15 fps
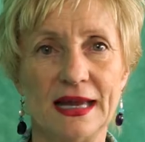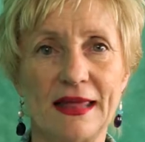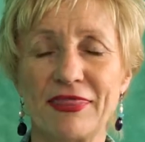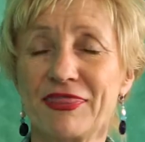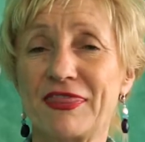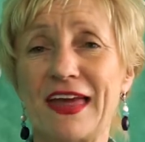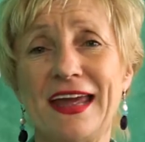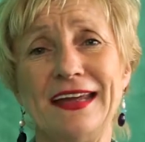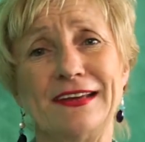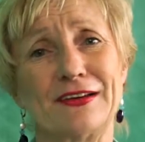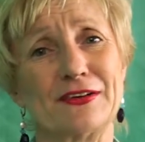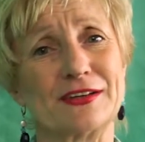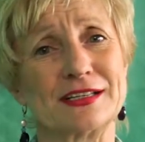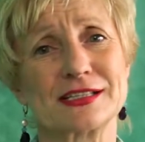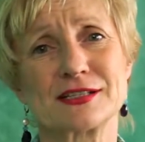And thank
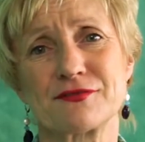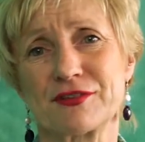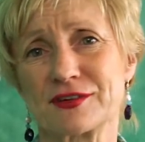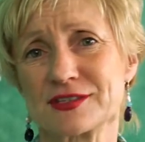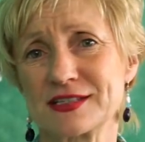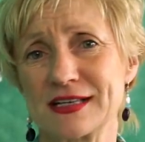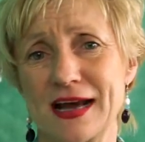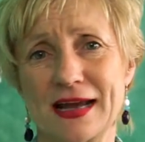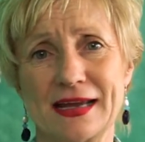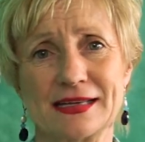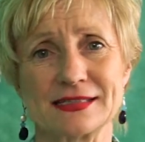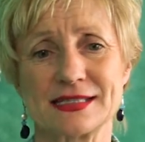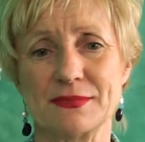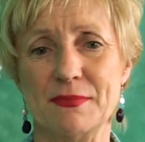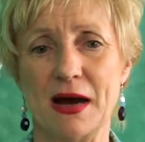goodness for
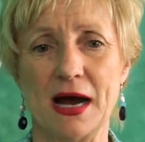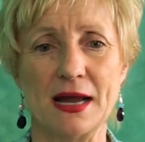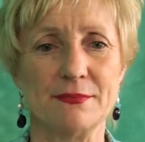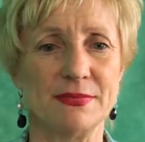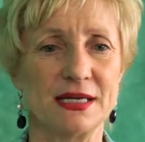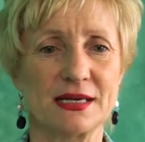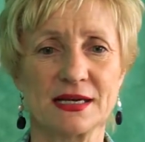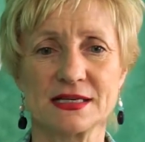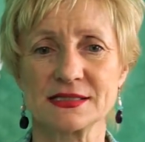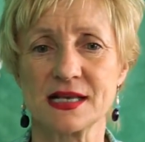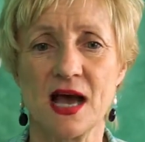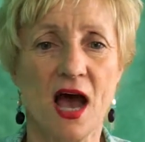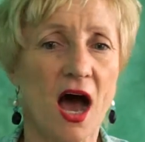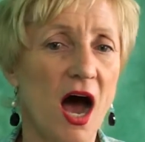Science of Mind, because